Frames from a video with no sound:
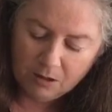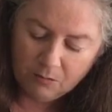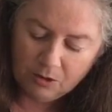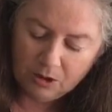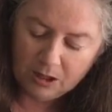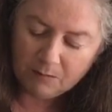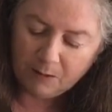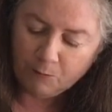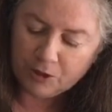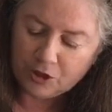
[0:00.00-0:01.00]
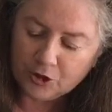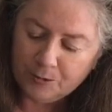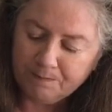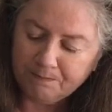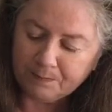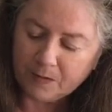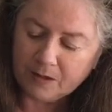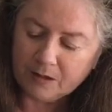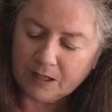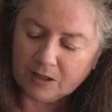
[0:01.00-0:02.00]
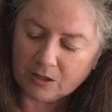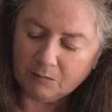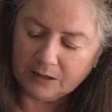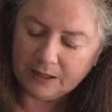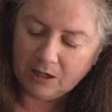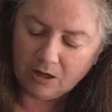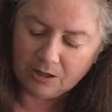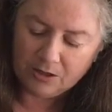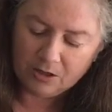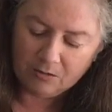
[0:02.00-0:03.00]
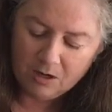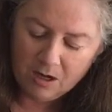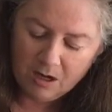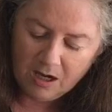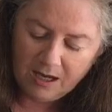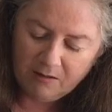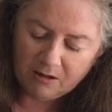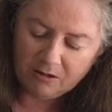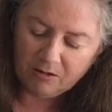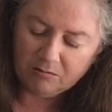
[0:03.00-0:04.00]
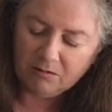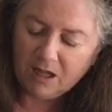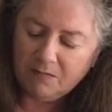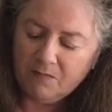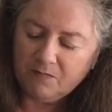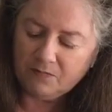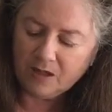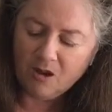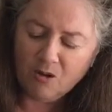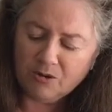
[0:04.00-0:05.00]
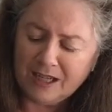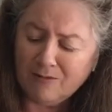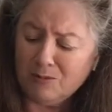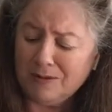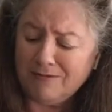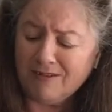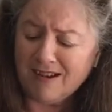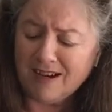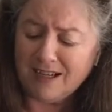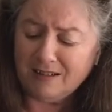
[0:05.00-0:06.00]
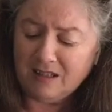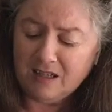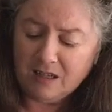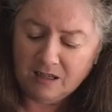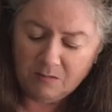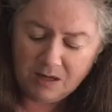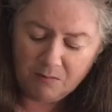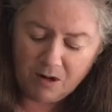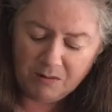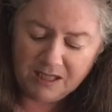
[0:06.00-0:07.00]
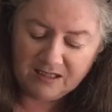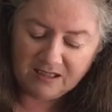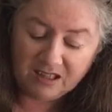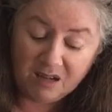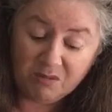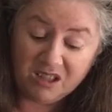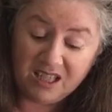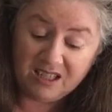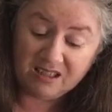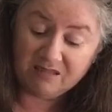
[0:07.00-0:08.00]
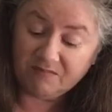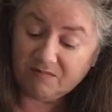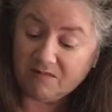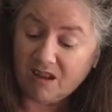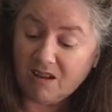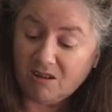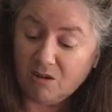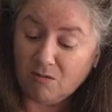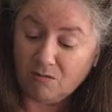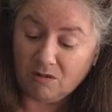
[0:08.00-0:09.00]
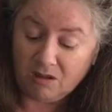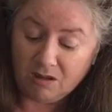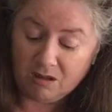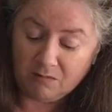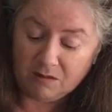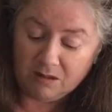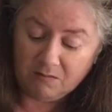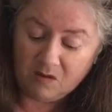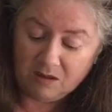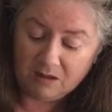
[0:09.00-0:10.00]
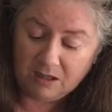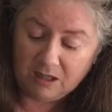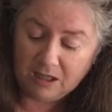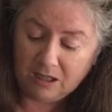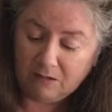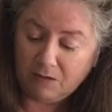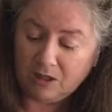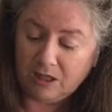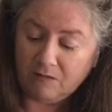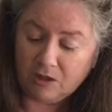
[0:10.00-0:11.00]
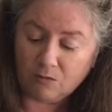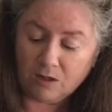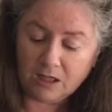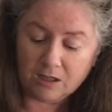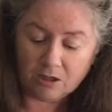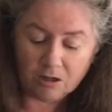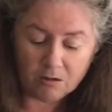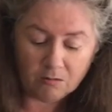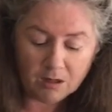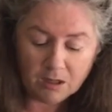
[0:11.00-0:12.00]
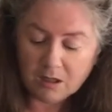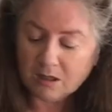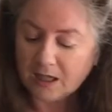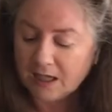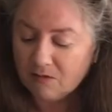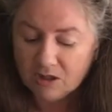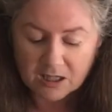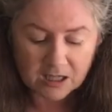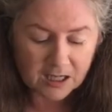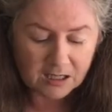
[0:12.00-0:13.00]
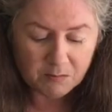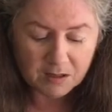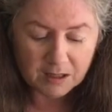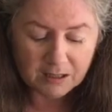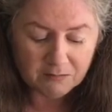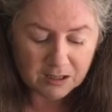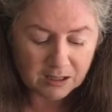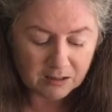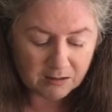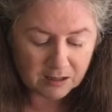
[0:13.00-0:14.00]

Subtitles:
put it in my freezer. And it gets completely hard. So I don't know, a whole day would be fine, but I'm probably guessing a couple days I'll go see if it's ready to go. Now I got just a tiny bit left here,